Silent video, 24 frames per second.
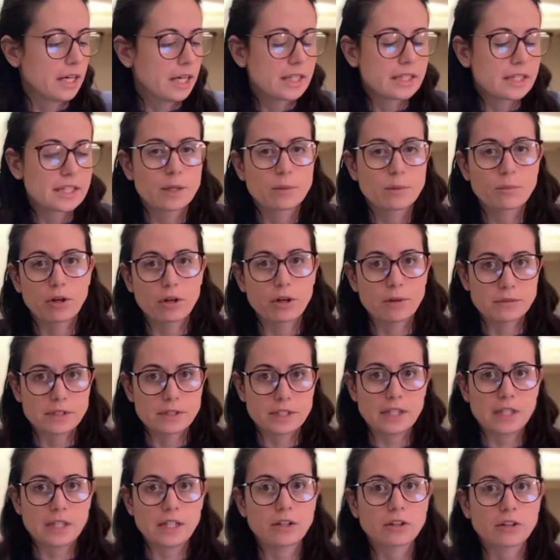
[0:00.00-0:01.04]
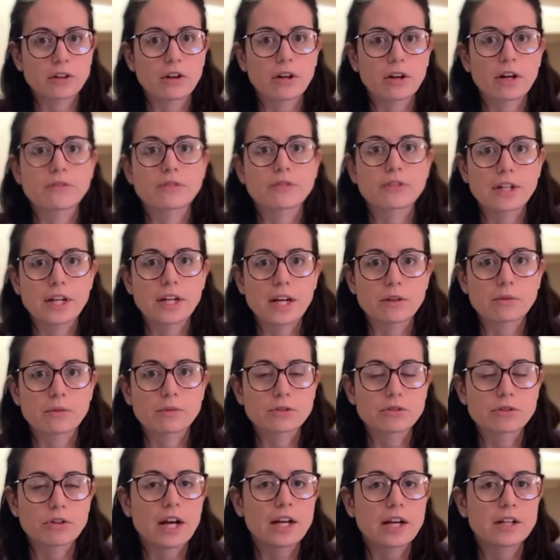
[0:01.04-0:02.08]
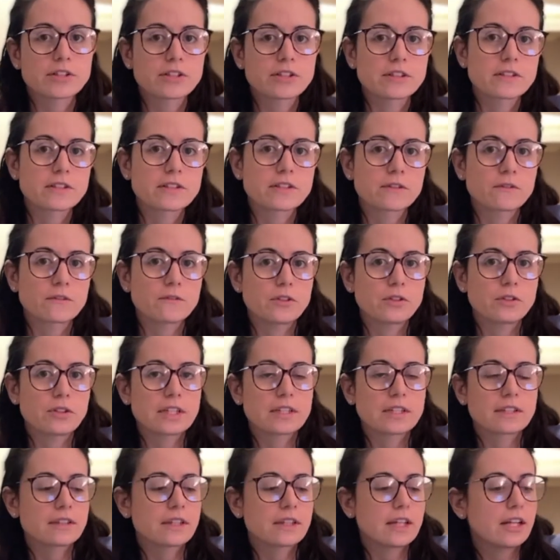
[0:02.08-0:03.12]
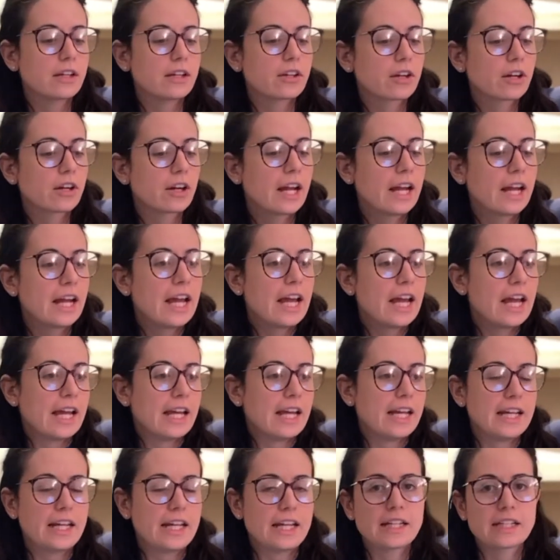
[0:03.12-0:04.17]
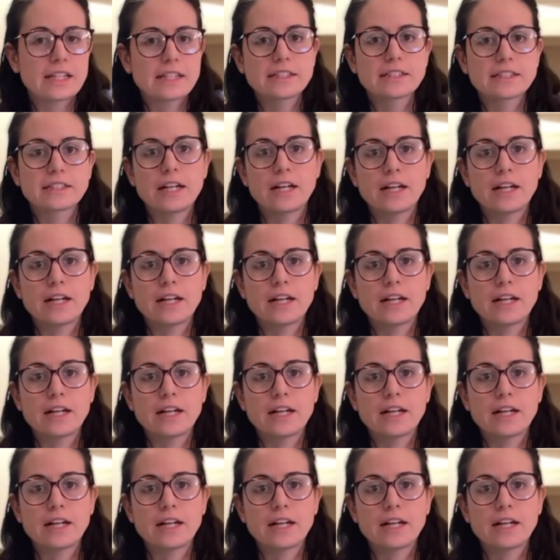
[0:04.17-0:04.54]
Then I brought him to the ER after he had retractions a few days later, and